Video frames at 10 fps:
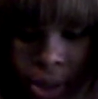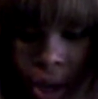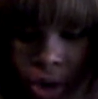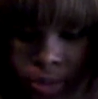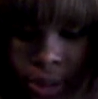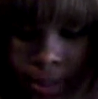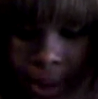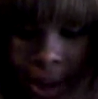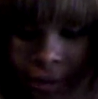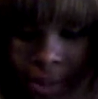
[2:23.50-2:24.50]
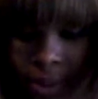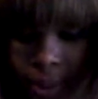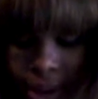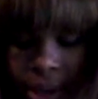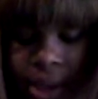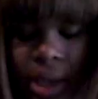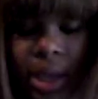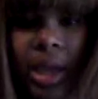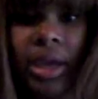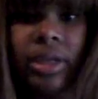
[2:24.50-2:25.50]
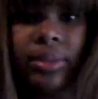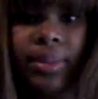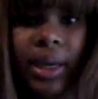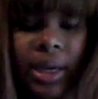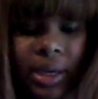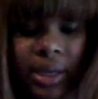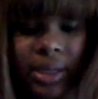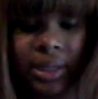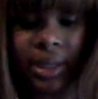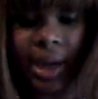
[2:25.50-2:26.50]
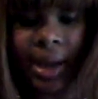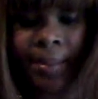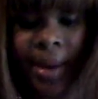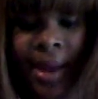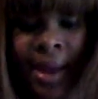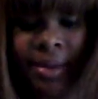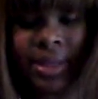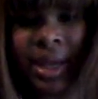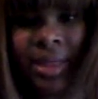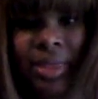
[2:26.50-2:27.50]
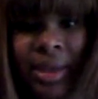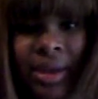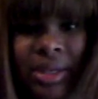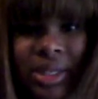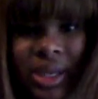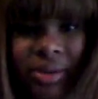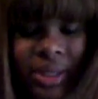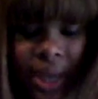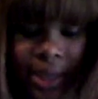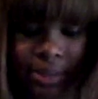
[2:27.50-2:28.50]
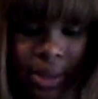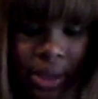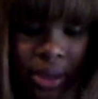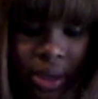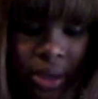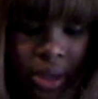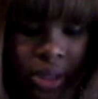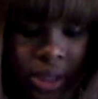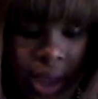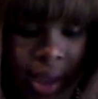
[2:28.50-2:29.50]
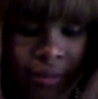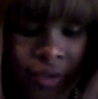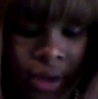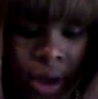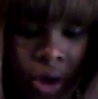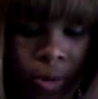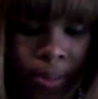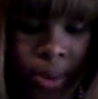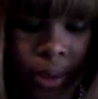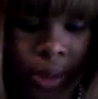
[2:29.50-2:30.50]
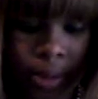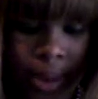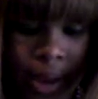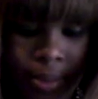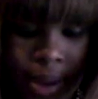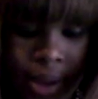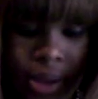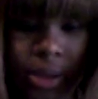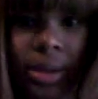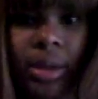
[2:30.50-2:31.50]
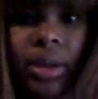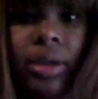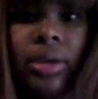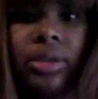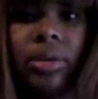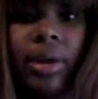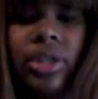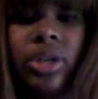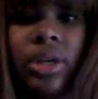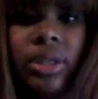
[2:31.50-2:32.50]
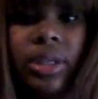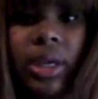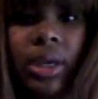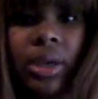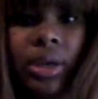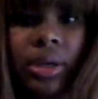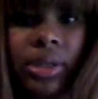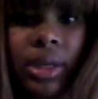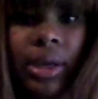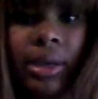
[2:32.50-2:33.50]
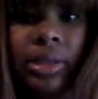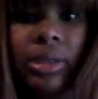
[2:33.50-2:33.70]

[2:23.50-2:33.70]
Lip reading: combs in the back of my wig because my hair is like thin. It just irritates me to have a comb pulling in the back of my head. So as you can see, I